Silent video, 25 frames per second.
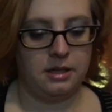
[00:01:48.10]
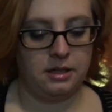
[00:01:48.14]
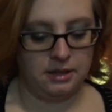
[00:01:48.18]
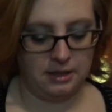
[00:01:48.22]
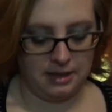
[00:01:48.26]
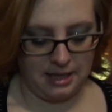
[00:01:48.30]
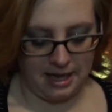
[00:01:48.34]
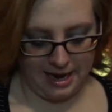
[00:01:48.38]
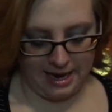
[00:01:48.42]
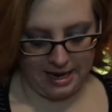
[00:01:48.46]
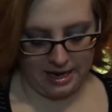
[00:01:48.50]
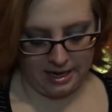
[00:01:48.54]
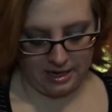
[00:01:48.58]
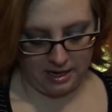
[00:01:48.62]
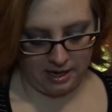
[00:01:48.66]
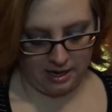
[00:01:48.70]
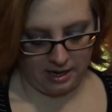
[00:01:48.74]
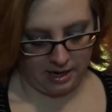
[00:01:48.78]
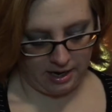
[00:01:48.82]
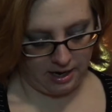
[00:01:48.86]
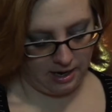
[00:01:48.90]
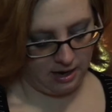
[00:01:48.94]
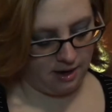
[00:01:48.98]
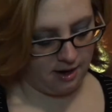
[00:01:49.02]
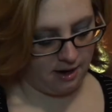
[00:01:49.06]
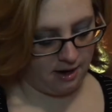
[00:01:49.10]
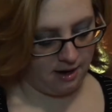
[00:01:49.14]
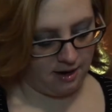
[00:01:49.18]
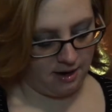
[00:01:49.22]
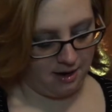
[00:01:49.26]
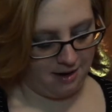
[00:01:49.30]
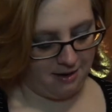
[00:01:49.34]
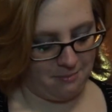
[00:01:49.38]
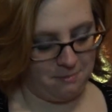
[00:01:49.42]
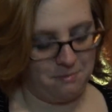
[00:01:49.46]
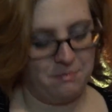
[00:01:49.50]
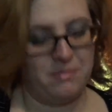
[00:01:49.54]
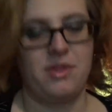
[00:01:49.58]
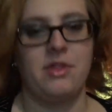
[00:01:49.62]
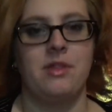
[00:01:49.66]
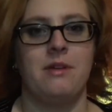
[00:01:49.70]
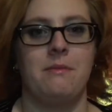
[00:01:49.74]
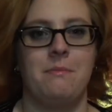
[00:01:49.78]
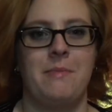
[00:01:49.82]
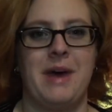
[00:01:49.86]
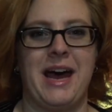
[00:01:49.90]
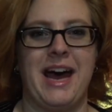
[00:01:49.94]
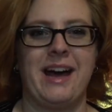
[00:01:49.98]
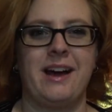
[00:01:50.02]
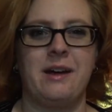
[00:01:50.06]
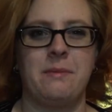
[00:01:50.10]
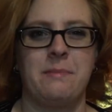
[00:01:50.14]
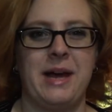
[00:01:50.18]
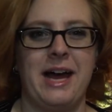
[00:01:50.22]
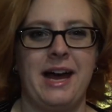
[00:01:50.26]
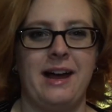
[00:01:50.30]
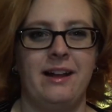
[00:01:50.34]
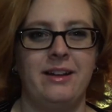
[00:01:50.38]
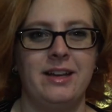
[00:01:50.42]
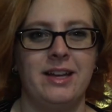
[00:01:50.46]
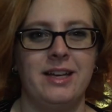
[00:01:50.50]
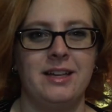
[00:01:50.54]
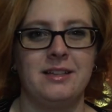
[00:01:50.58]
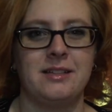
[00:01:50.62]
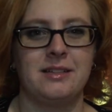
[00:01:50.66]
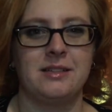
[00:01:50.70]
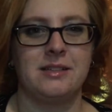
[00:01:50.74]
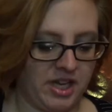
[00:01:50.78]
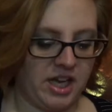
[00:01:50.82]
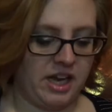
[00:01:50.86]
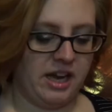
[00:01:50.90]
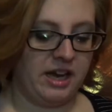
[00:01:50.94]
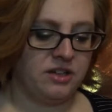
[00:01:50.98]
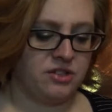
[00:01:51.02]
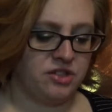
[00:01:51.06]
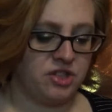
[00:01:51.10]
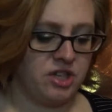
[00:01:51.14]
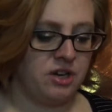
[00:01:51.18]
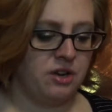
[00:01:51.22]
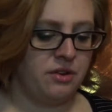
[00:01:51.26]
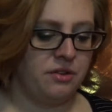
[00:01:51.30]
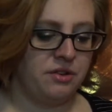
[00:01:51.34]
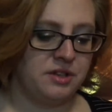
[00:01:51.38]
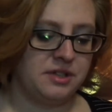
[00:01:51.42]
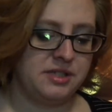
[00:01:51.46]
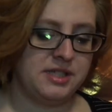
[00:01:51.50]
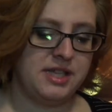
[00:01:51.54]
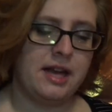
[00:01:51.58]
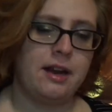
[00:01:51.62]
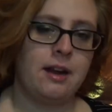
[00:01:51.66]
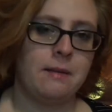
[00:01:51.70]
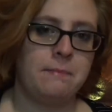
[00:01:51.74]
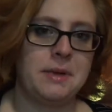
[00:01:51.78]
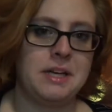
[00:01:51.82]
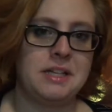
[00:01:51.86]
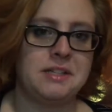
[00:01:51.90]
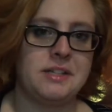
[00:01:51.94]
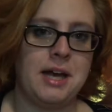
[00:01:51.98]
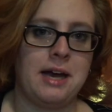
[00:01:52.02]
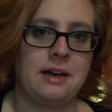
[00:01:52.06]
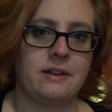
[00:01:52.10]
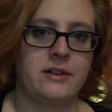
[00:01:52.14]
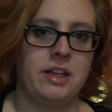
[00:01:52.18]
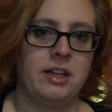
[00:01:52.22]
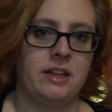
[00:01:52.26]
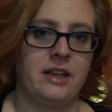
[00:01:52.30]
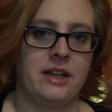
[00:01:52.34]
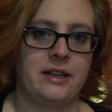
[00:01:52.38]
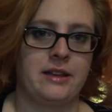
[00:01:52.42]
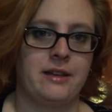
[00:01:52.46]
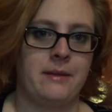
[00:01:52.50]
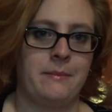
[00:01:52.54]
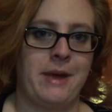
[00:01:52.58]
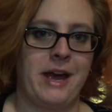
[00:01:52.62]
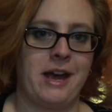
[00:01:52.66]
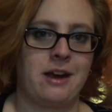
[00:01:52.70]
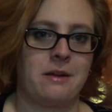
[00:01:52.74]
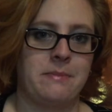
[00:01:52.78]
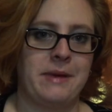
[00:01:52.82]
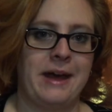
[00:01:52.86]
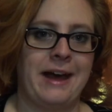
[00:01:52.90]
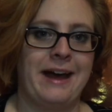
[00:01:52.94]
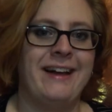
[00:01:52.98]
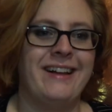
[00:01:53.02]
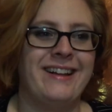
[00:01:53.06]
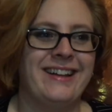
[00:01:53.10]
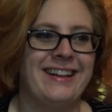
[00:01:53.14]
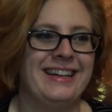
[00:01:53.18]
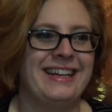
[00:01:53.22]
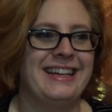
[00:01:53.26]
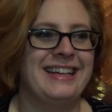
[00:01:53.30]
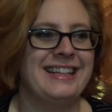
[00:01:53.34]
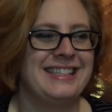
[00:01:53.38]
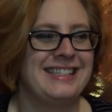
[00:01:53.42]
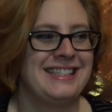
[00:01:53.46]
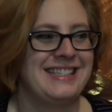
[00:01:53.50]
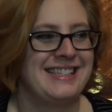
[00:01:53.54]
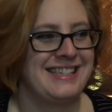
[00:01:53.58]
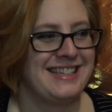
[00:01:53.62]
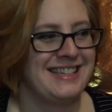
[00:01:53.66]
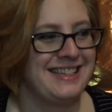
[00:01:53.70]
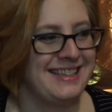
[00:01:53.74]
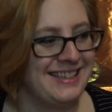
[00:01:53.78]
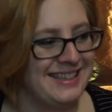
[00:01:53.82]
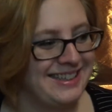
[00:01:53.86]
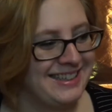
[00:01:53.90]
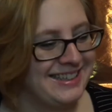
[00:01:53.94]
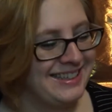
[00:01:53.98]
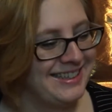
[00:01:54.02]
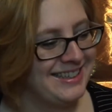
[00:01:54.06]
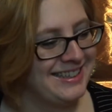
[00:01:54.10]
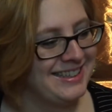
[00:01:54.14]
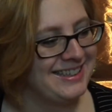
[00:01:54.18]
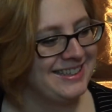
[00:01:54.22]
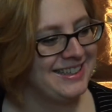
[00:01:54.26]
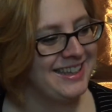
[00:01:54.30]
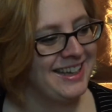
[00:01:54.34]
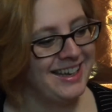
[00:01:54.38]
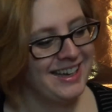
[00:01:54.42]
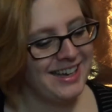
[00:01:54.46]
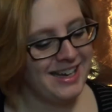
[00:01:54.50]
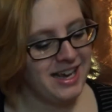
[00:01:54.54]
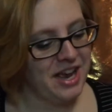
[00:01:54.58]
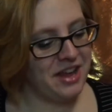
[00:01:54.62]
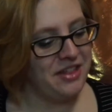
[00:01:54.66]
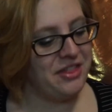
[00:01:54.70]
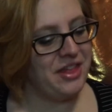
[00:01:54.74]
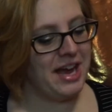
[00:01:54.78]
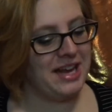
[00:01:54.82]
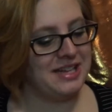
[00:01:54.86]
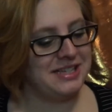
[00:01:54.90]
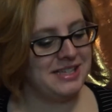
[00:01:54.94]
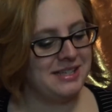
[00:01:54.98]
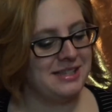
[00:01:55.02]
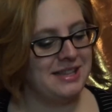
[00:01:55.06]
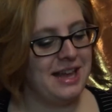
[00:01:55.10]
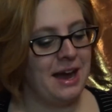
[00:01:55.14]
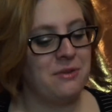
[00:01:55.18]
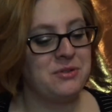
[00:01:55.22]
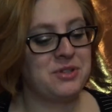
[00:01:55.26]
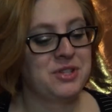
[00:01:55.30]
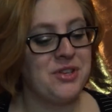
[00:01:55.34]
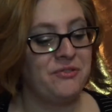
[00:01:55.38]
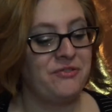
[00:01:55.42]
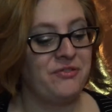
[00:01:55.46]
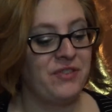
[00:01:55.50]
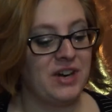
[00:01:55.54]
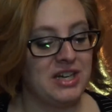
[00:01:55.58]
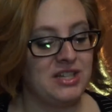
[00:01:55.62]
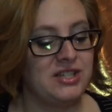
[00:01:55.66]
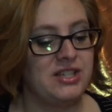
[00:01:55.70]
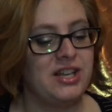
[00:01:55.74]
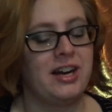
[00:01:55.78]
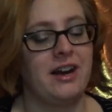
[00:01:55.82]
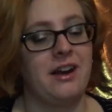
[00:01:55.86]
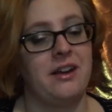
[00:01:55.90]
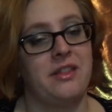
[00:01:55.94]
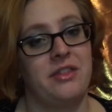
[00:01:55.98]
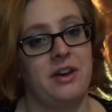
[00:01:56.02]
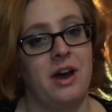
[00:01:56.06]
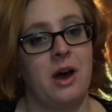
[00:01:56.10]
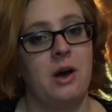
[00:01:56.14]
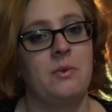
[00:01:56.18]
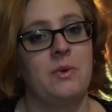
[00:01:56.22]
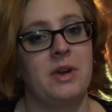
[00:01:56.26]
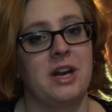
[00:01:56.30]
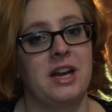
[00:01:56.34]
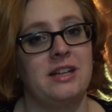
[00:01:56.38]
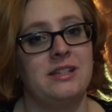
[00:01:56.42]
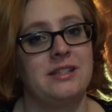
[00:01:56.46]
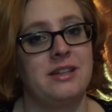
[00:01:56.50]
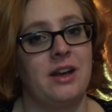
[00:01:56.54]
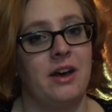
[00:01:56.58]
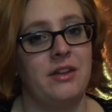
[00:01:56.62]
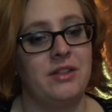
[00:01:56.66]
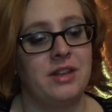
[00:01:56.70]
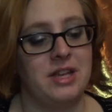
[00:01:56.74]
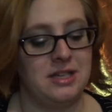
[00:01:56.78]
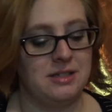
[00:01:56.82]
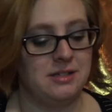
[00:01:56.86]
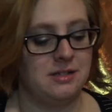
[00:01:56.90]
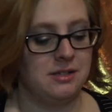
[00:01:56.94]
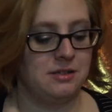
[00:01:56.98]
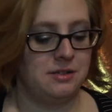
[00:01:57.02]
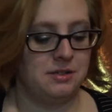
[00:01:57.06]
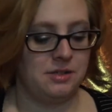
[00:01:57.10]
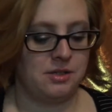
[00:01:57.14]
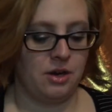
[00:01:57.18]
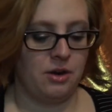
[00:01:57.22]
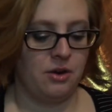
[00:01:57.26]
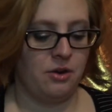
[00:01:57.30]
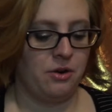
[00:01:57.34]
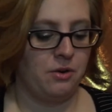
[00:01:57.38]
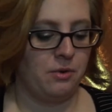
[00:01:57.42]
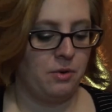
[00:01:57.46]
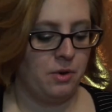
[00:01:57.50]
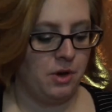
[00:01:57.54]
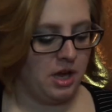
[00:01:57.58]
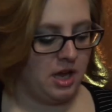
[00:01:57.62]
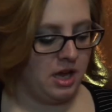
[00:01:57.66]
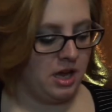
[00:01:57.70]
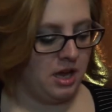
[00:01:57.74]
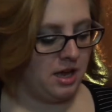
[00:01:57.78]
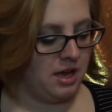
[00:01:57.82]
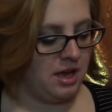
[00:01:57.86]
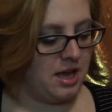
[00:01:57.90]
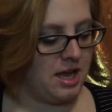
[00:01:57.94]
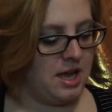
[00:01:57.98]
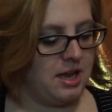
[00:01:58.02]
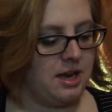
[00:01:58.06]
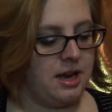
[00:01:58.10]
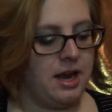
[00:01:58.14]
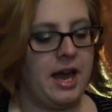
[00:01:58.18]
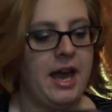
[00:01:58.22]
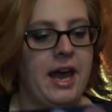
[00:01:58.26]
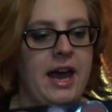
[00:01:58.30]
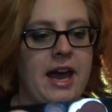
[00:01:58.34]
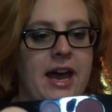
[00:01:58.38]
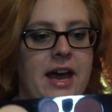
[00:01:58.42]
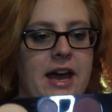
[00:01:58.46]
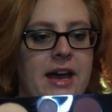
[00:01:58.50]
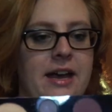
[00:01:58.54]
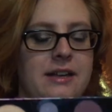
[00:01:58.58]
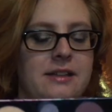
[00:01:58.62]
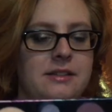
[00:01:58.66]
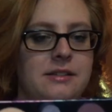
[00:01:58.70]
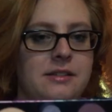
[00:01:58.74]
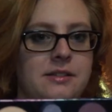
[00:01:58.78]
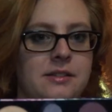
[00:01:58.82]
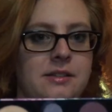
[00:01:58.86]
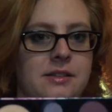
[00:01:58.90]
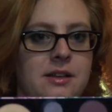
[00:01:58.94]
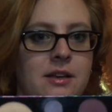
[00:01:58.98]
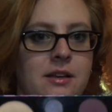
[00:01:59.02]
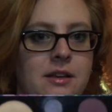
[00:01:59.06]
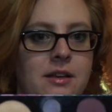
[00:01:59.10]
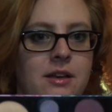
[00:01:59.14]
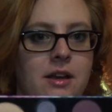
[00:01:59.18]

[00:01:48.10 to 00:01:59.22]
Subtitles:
like the MAC palettes. Actually, no, they're set up exactly like the MAC palettes. That was the first thing I thought when I saw these. So it has